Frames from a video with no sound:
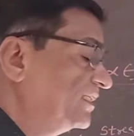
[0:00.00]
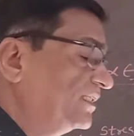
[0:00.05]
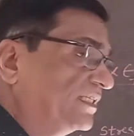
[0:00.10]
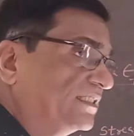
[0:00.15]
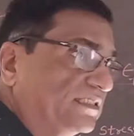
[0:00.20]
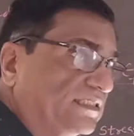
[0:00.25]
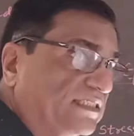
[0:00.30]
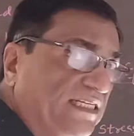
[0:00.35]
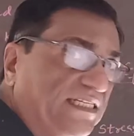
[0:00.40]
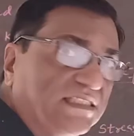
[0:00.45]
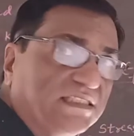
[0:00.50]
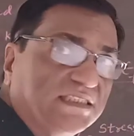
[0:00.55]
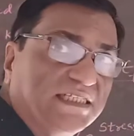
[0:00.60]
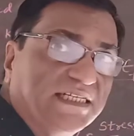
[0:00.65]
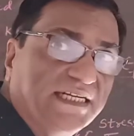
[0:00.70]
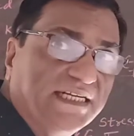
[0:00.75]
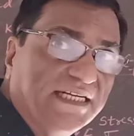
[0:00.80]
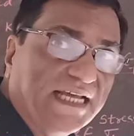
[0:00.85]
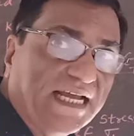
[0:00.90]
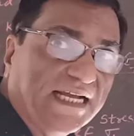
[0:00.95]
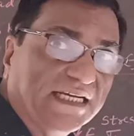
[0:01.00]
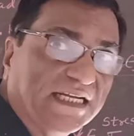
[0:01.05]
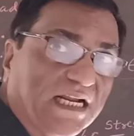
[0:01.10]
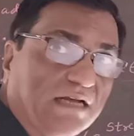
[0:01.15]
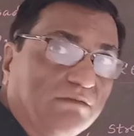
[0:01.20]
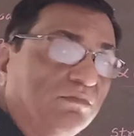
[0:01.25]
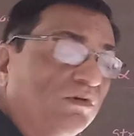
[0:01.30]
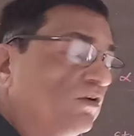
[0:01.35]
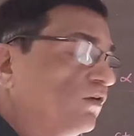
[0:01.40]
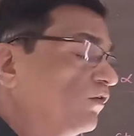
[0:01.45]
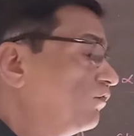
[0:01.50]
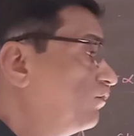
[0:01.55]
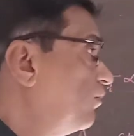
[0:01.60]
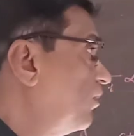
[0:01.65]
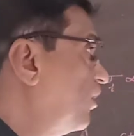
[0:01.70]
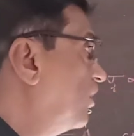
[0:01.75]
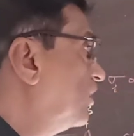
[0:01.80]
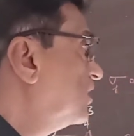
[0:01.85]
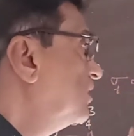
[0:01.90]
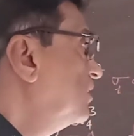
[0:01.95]
is a stress strain diagram
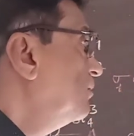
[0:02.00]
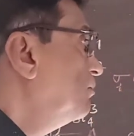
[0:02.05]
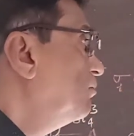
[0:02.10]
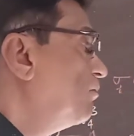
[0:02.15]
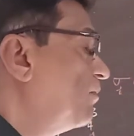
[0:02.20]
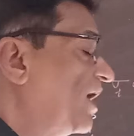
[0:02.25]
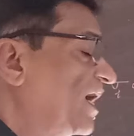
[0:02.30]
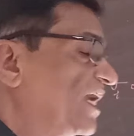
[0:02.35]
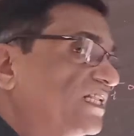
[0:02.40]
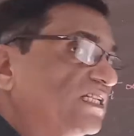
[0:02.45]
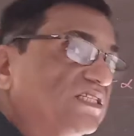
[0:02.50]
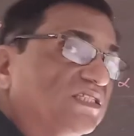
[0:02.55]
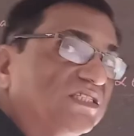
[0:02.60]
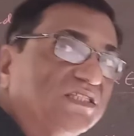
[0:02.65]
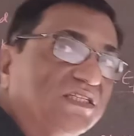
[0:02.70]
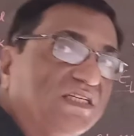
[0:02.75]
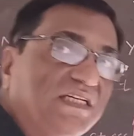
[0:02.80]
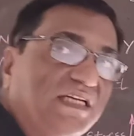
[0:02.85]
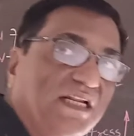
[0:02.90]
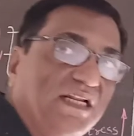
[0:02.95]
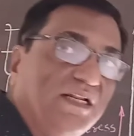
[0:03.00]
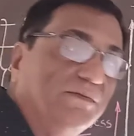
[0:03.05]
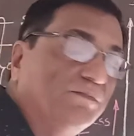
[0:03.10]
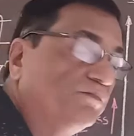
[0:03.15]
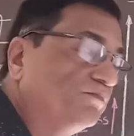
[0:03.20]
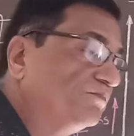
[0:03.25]
for my steel.